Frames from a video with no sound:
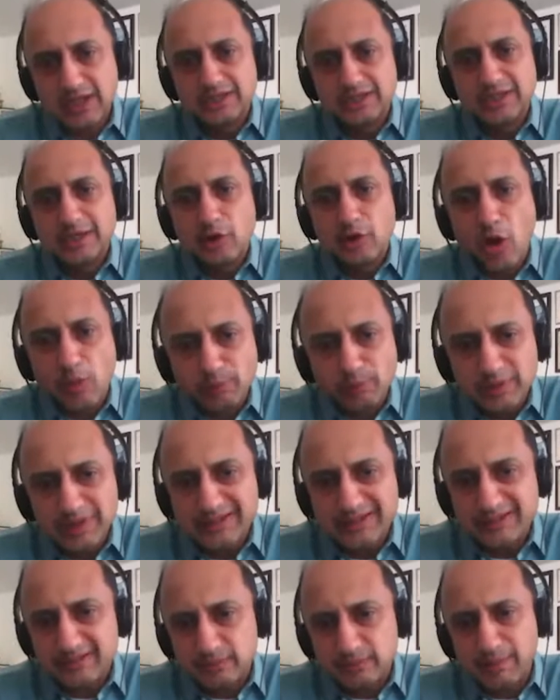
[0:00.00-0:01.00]
the
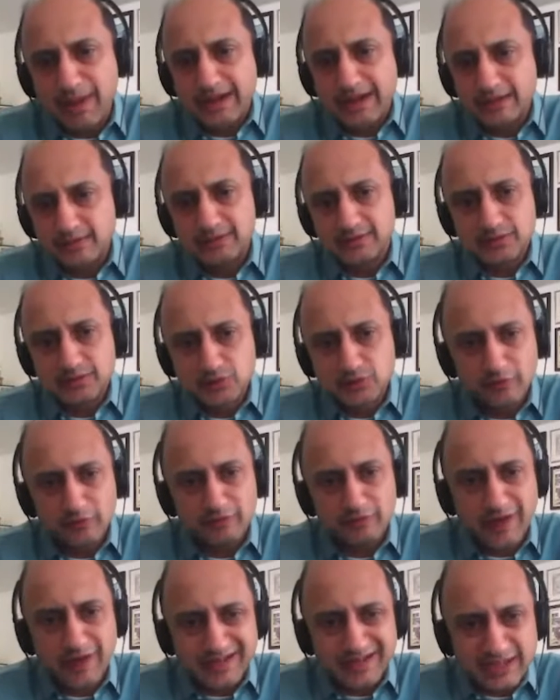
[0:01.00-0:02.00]
complex patterns
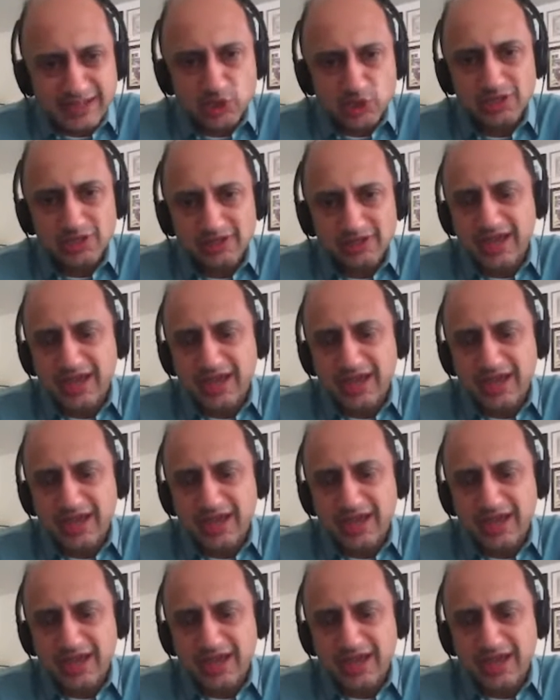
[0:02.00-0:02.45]
of financial